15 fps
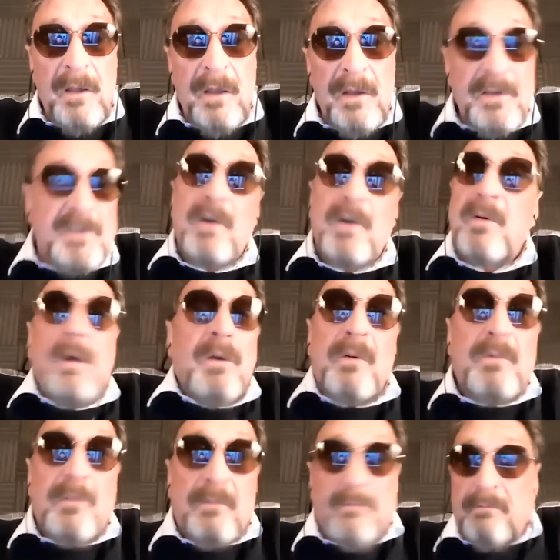So
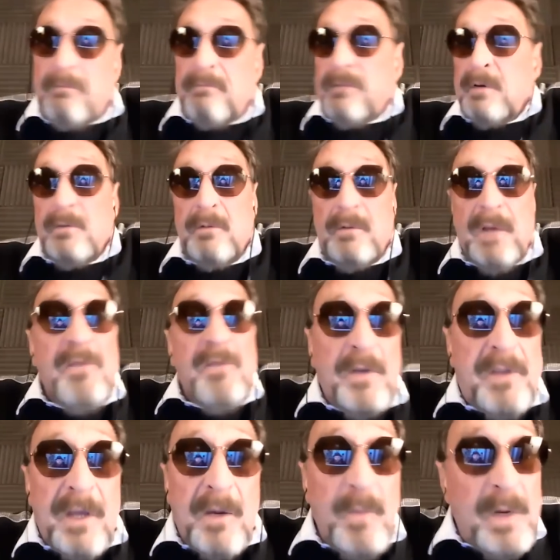
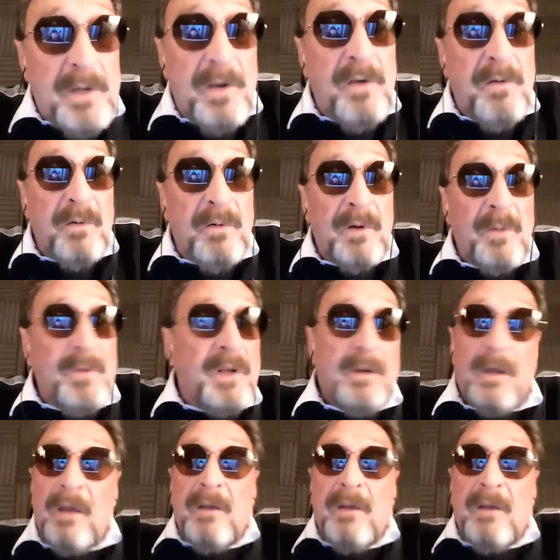everything we do, I mean,